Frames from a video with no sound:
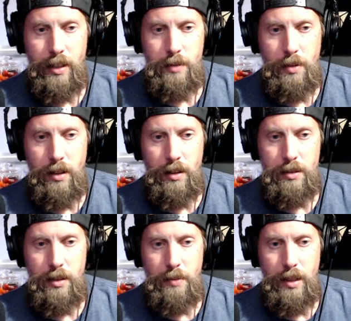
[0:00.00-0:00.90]
an
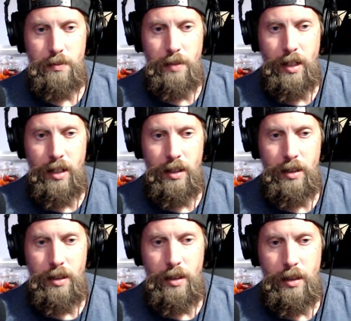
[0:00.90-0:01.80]
Xbox at Best
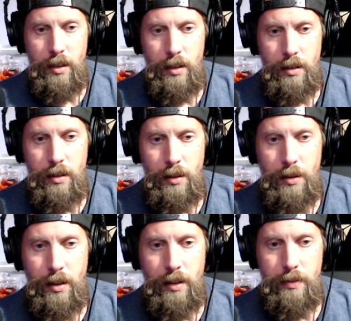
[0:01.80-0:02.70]
Buy.
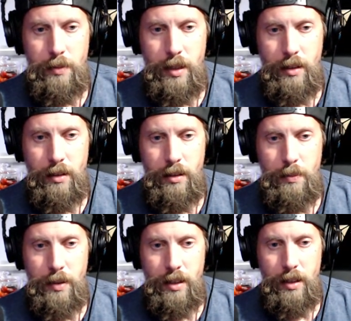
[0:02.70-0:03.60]
Called to offer me
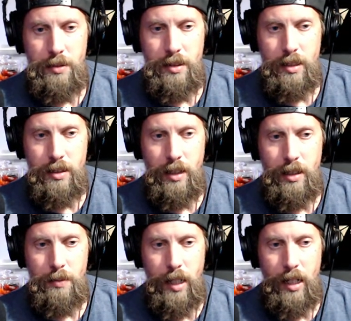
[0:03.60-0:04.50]
early pickup 6
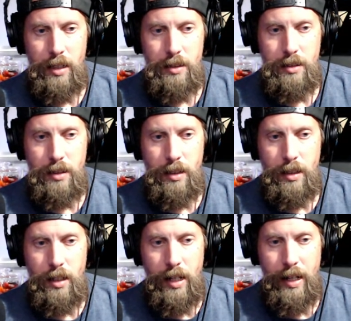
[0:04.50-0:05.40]
a.m. Nice.
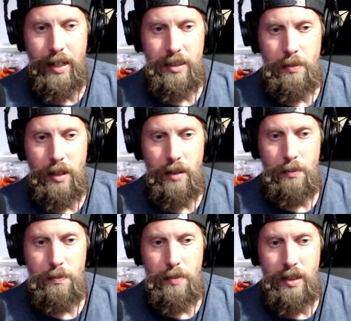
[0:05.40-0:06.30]
I asked
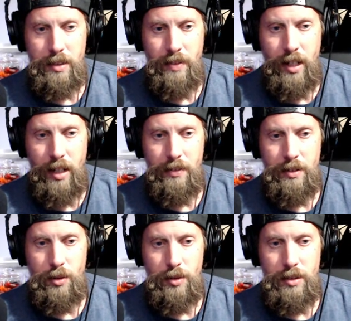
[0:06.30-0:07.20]
about
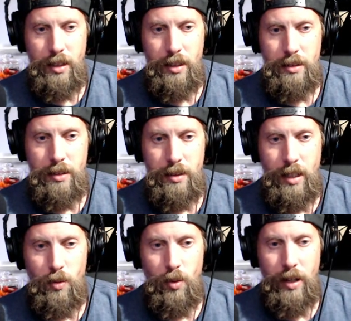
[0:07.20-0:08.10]
PS5 and dude says
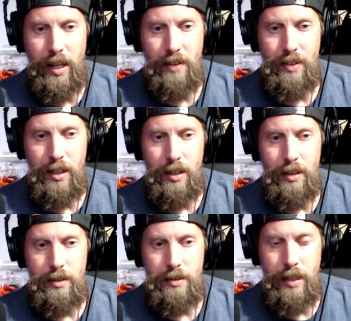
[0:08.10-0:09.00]
they won't have
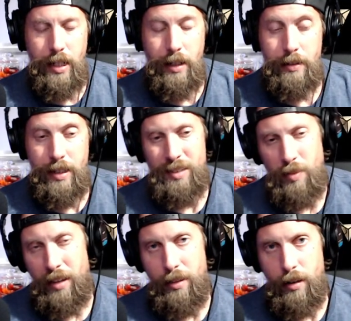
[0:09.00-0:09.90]
any. Yeah,
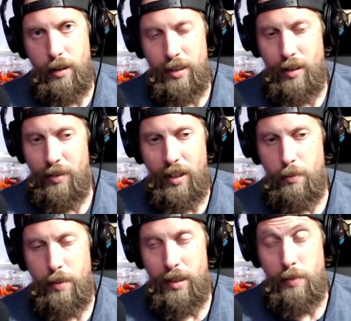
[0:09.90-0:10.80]
that's my thoughts. I don't
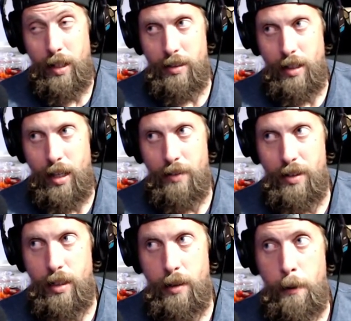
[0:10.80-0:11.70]
think Best Buy's gonna
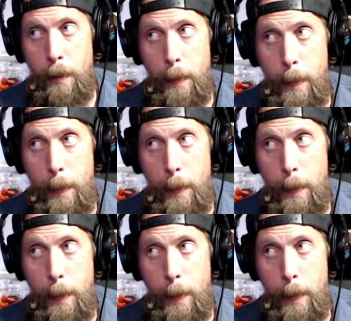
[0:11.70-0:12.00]
have any.